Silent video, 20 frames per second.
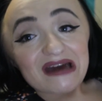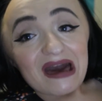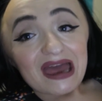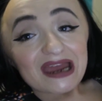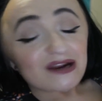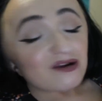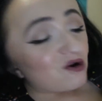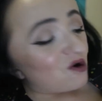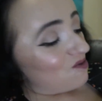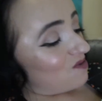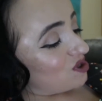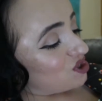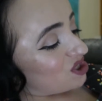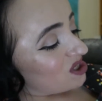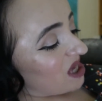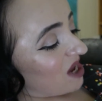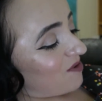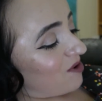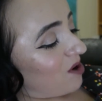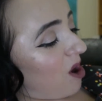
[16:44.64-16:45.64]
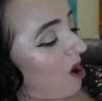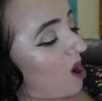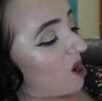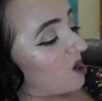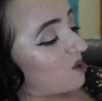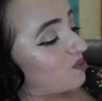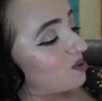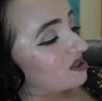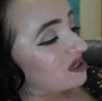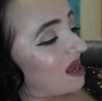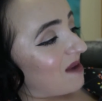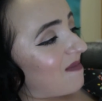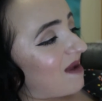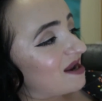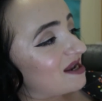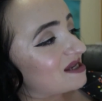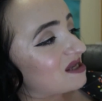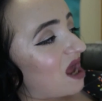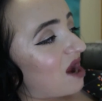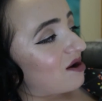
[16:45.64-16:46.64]
diner, which is like 100%
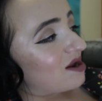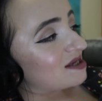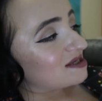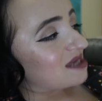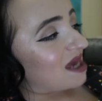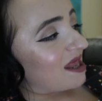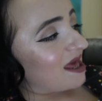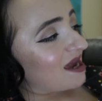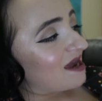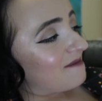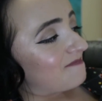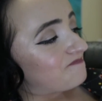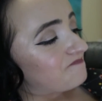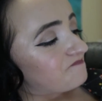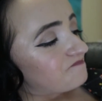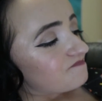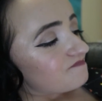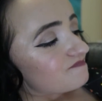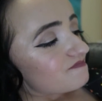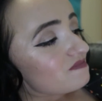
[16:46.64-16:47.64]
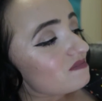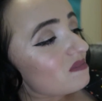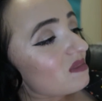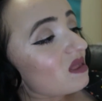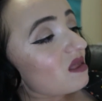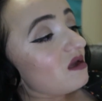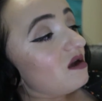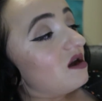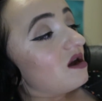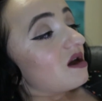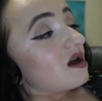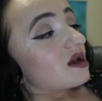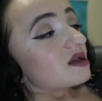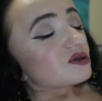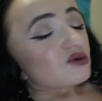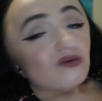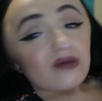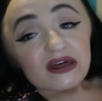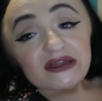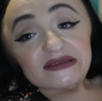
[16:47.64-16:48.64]
my desired aesthetic.
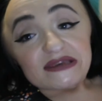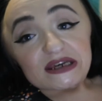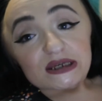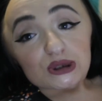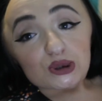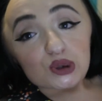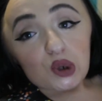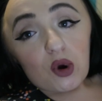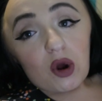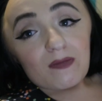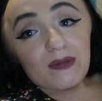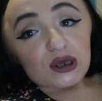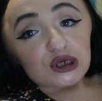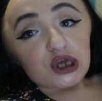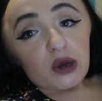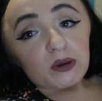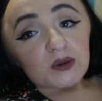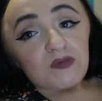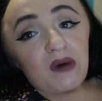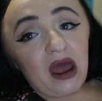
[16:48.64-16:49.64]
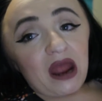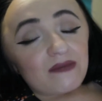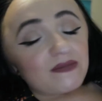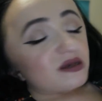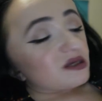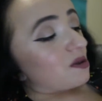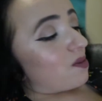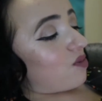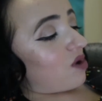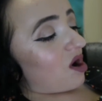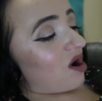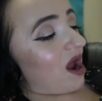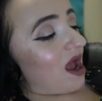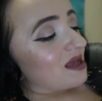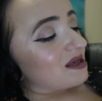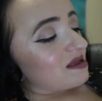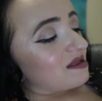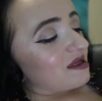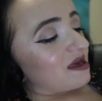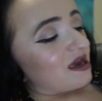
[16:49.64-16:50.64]
So like this will go on my shelves behind me somewhere
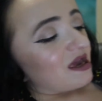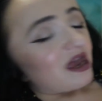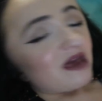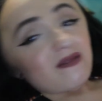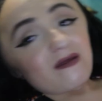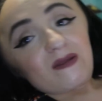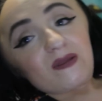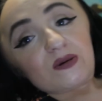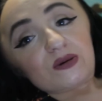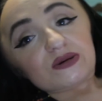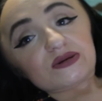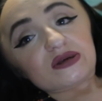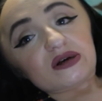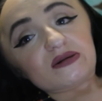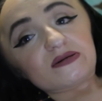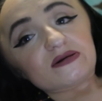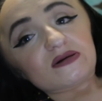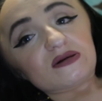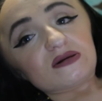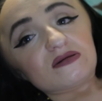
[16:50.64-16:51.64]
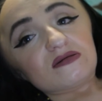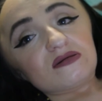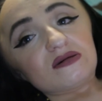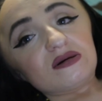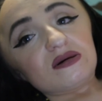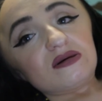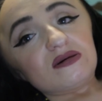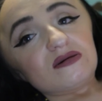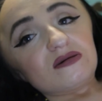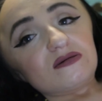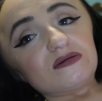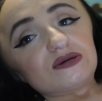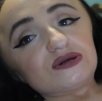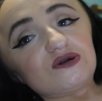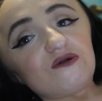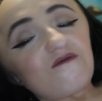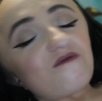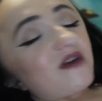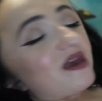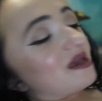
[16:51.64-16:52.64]
as a thing, and then there's the little
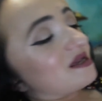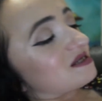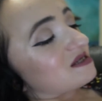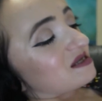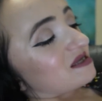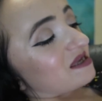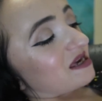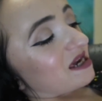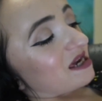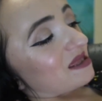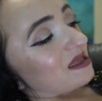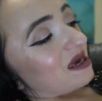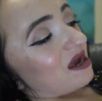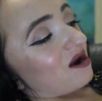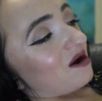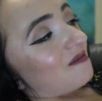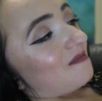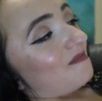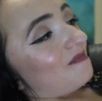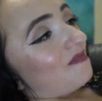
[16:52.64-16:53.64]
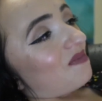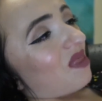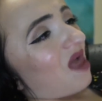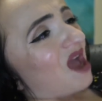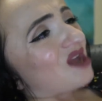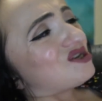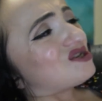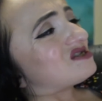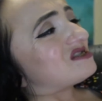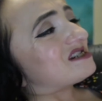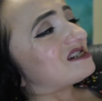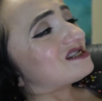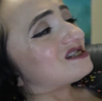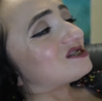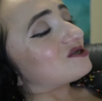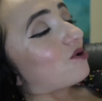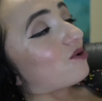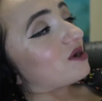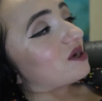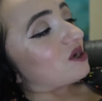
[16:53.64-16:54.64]
Too Faced thing in there. I just think
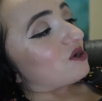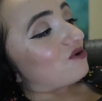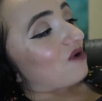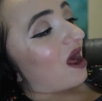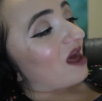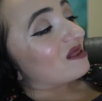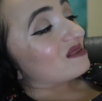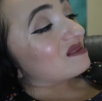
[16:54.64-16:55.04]
it's so cute. I